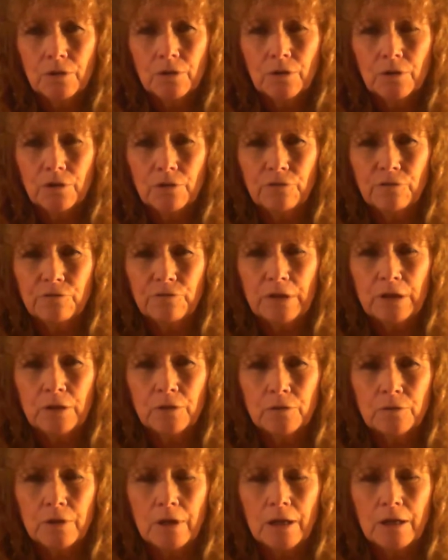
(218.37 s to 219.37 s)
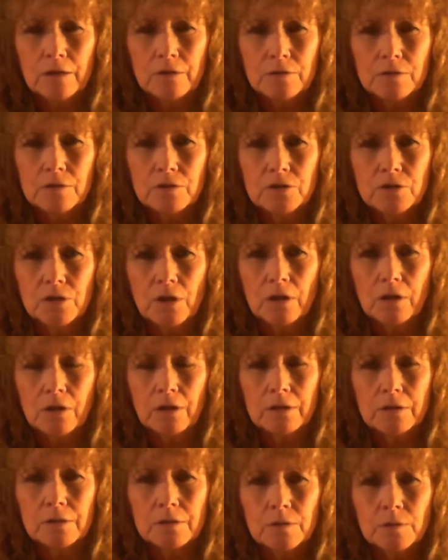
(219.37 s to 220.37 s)
Her fingernails dug
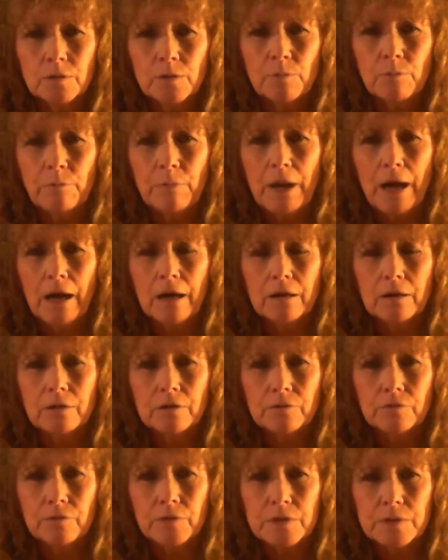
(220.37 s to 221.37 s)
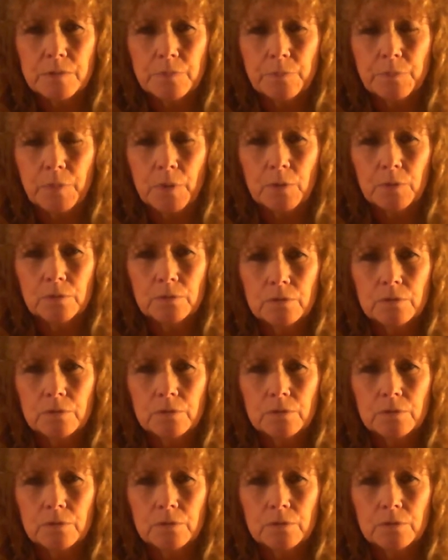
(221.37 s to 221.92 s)
into the back of his boat.